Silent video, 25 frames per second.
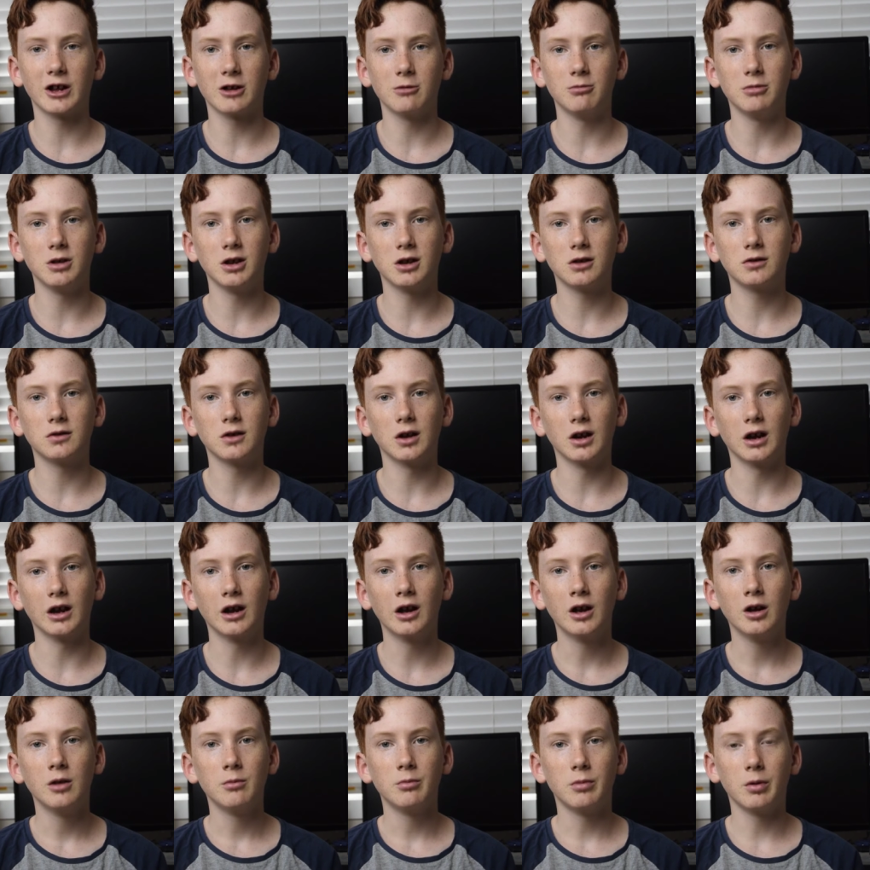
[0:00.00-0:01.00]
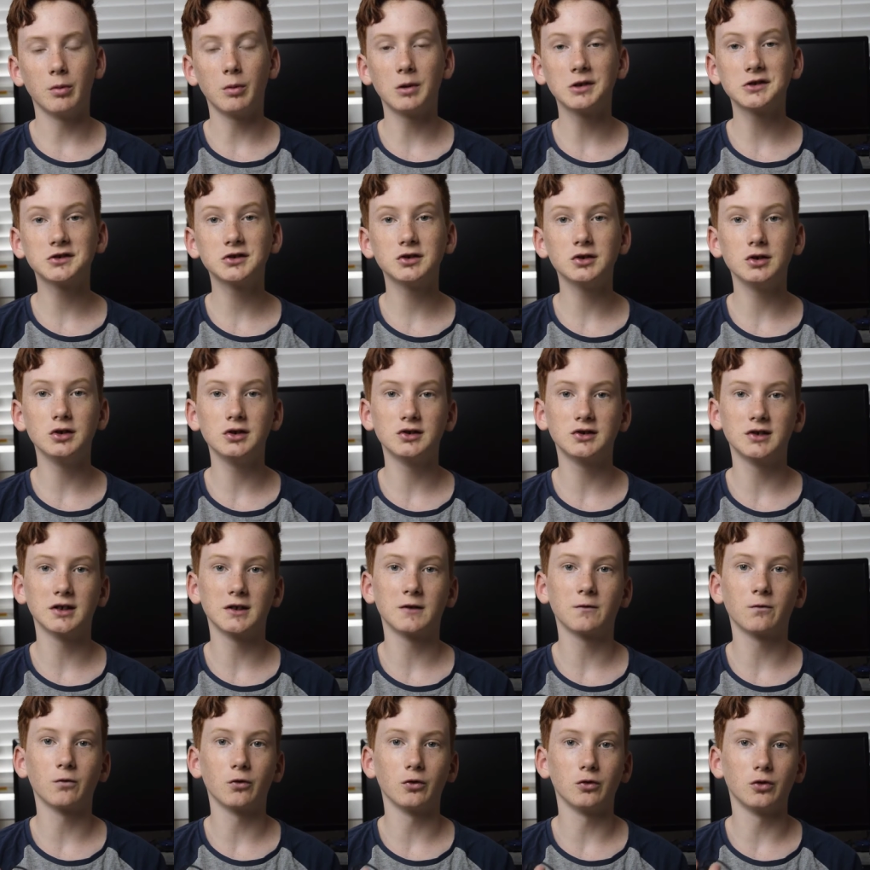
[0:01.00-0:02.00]
a big thing, but once you use this
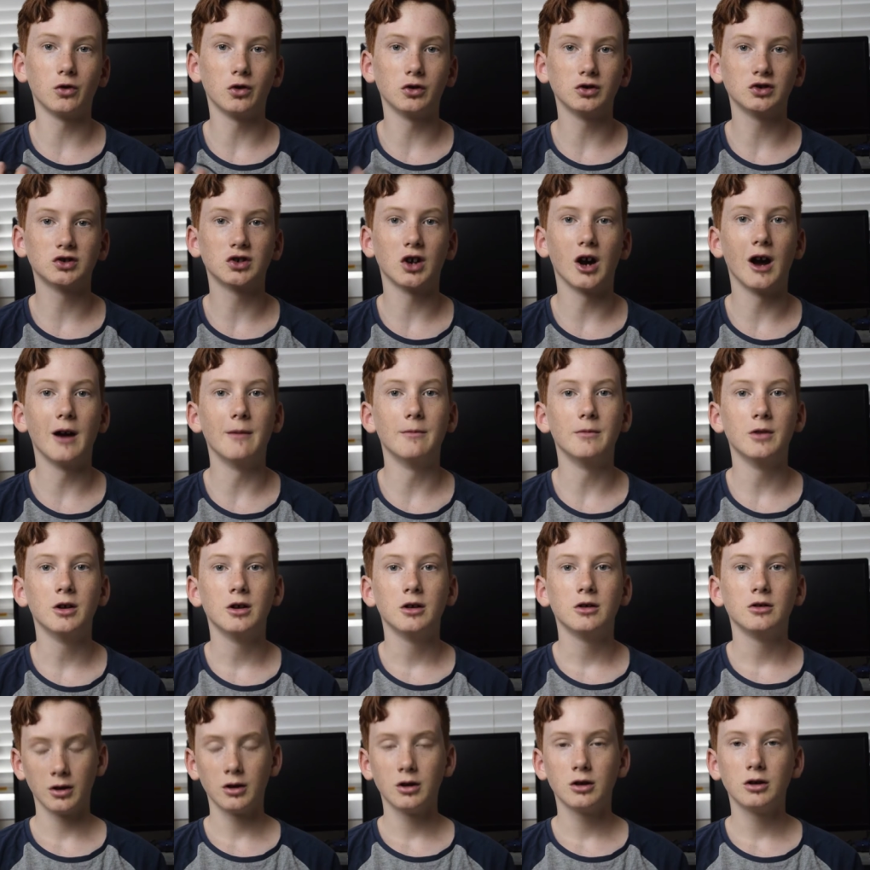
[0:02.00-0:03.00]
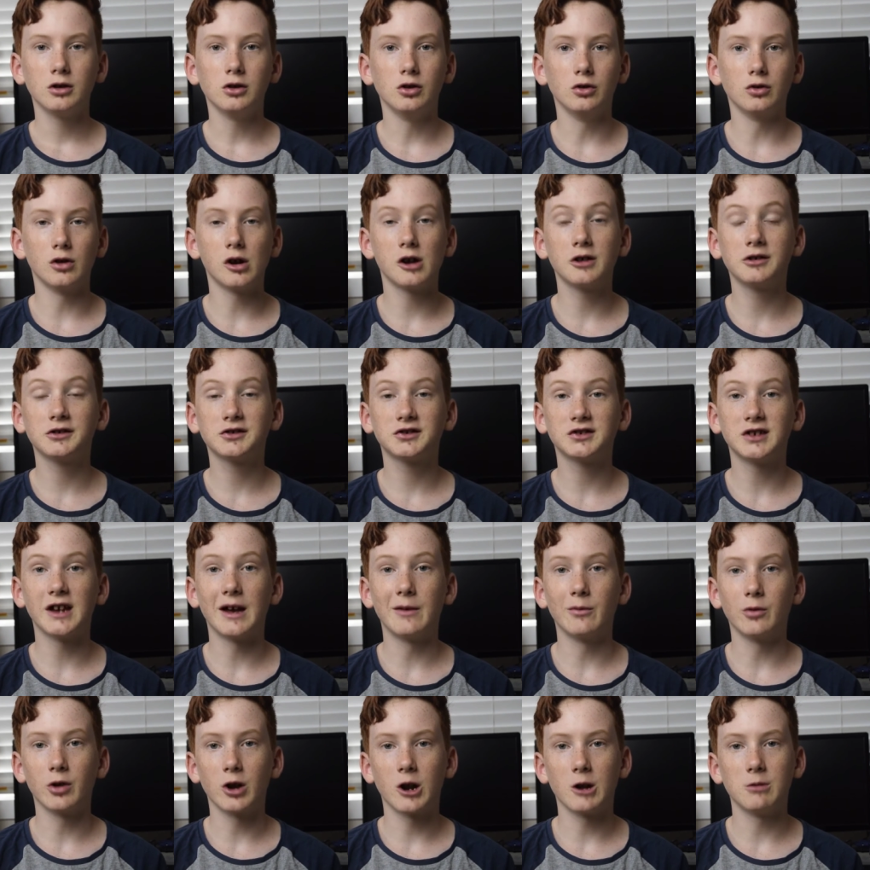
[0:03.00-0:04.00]
for a long time, you'll understand
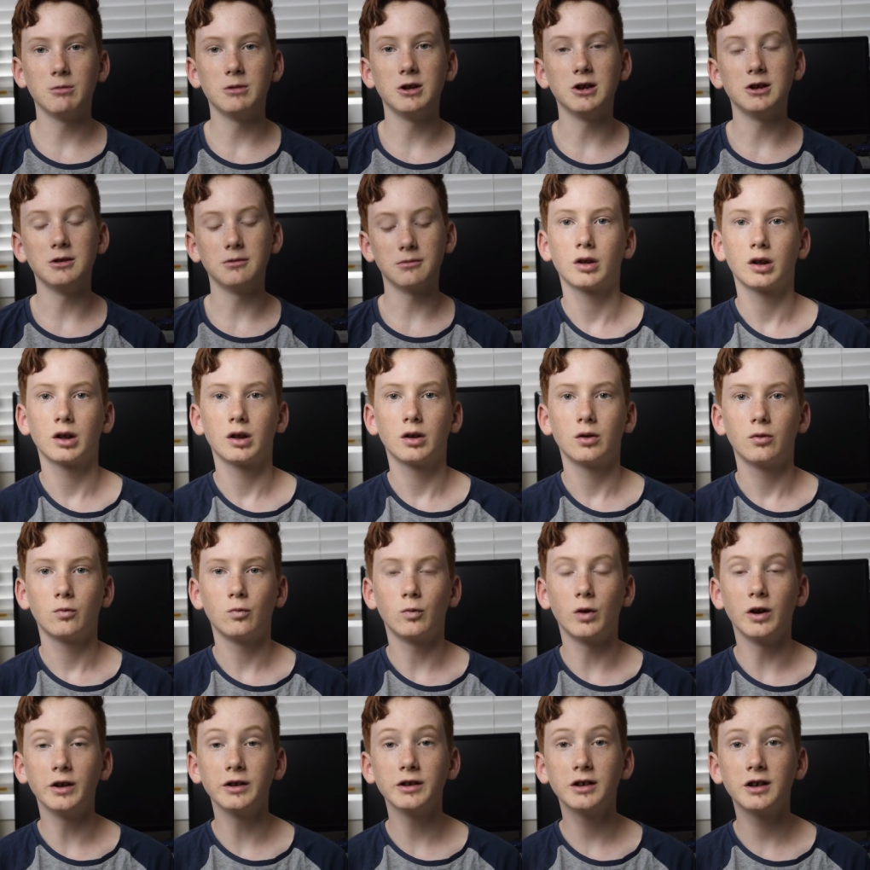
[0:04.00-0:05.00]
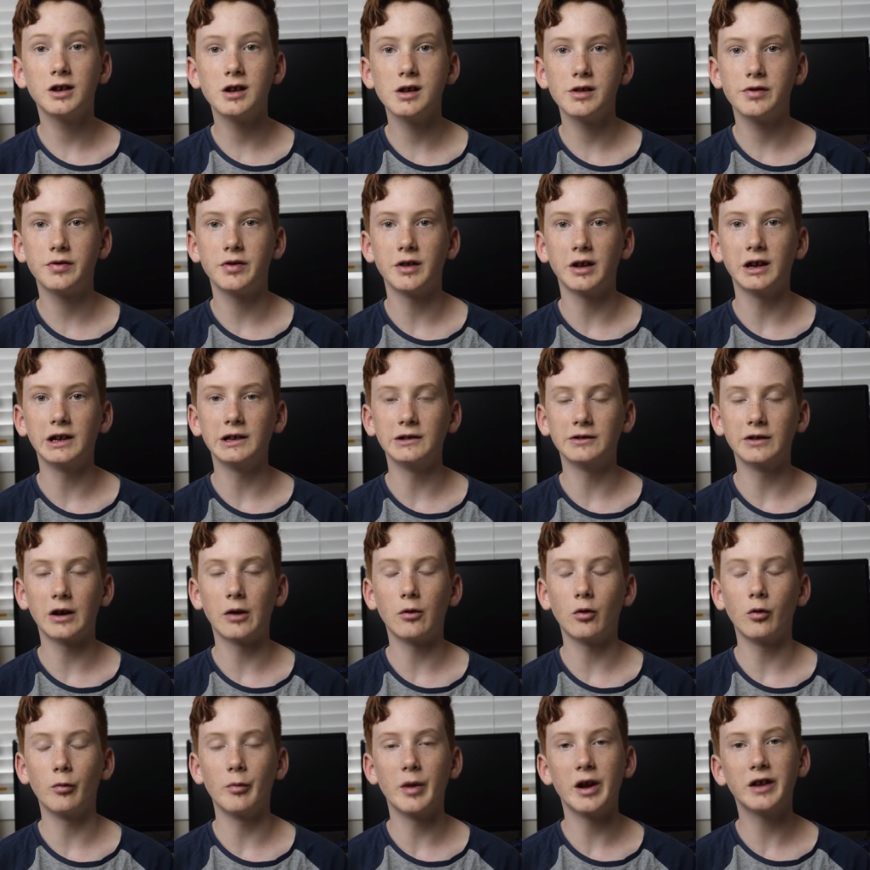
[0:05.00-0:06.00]
what I mean. One key thing that
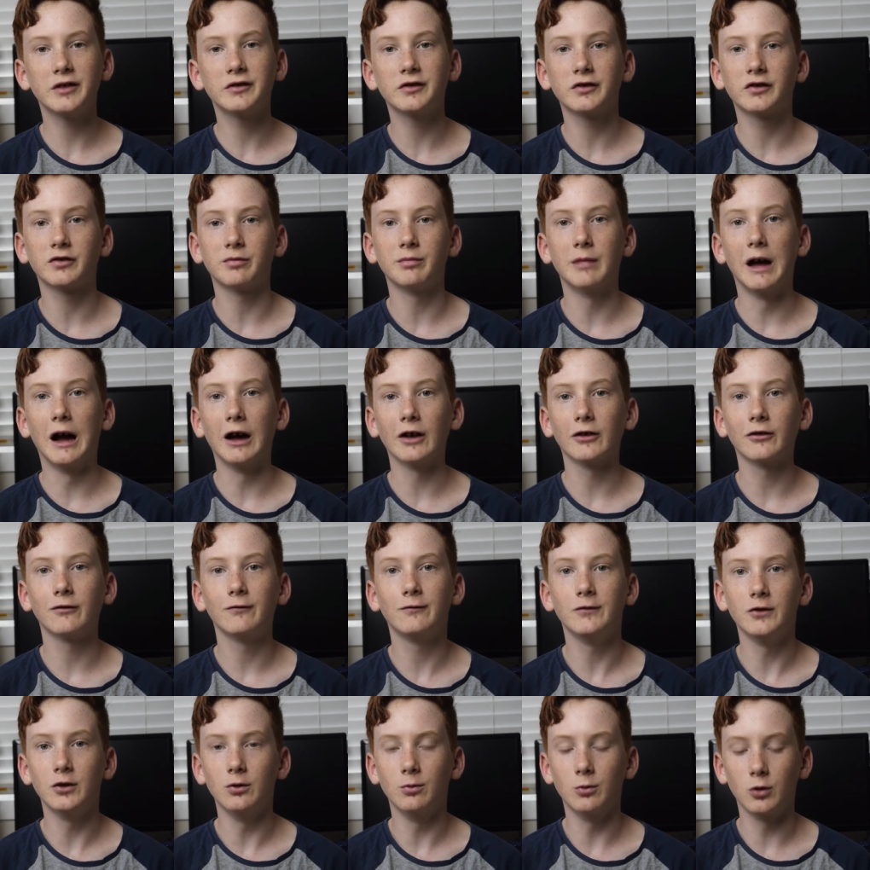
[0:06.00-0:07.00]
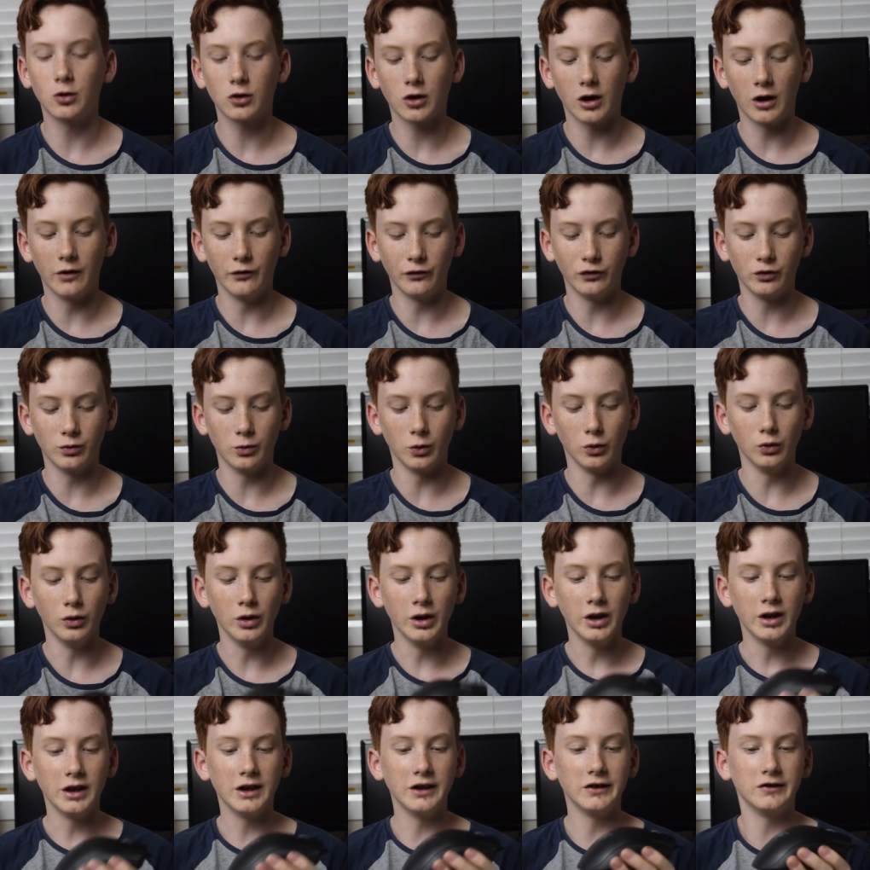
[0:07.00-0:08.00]
will make this mouse feel more comfortable
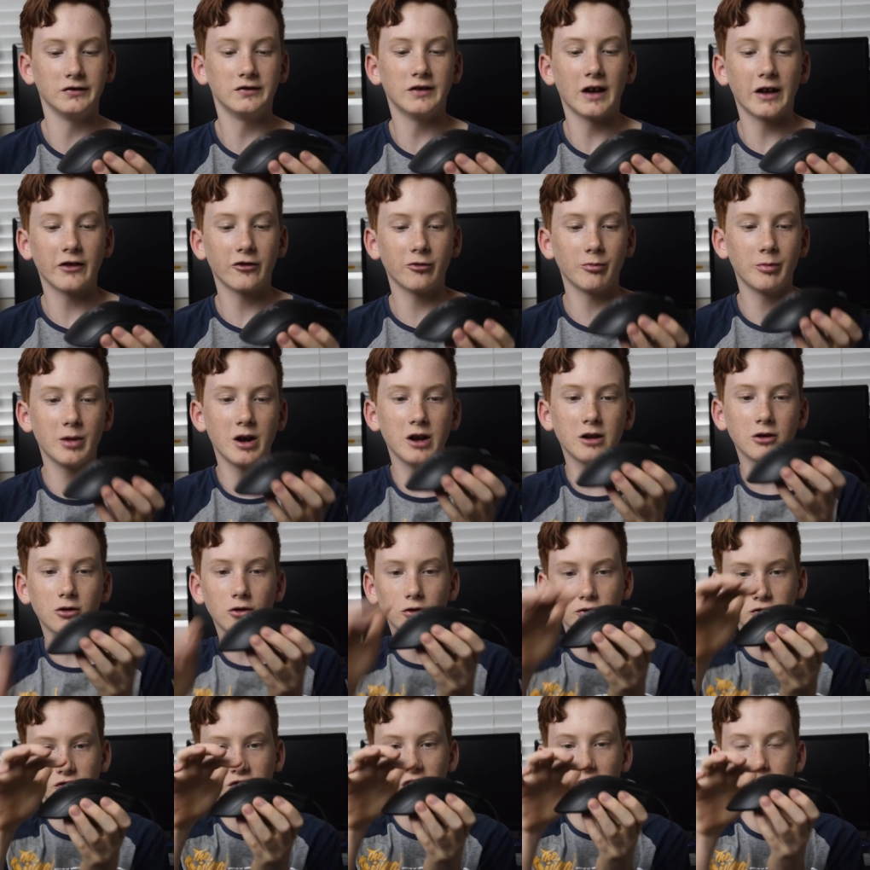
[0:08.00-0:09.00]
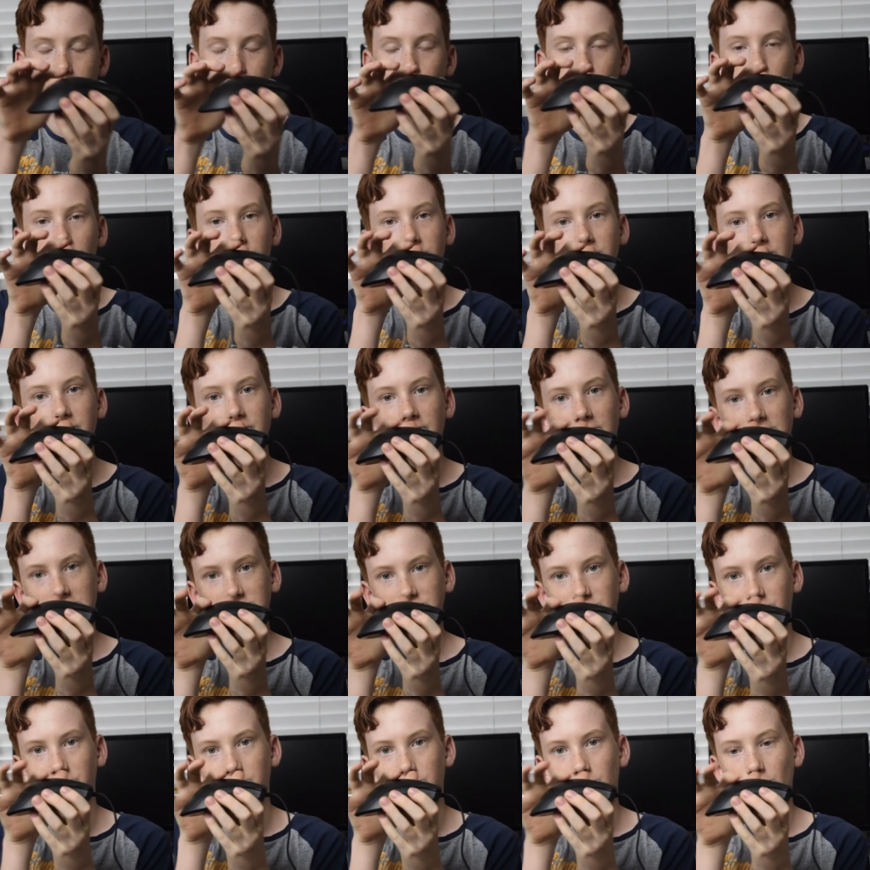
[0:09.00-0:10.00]
is that the main contact point is
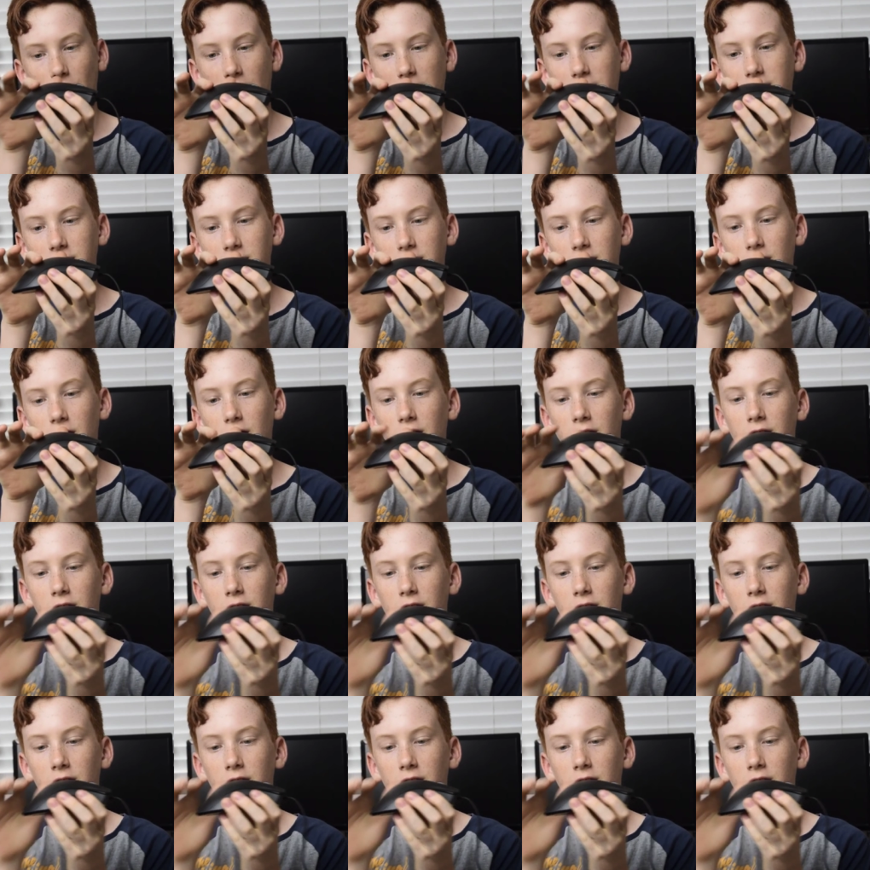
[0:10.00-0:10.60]
actually right here,